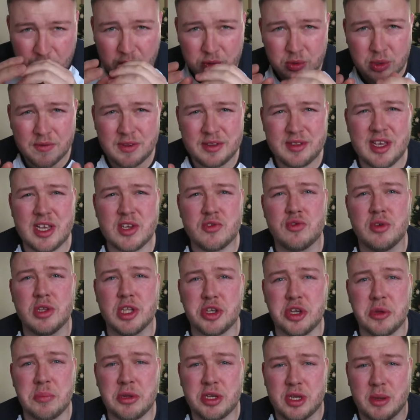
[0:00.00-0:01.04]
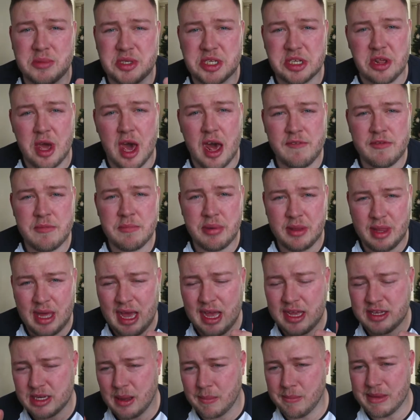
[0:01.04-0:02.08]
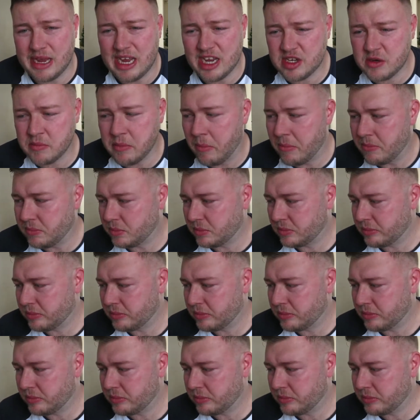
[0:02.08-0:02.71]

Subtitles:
don't know if it tastes really good because I'm starving, but that is amazing.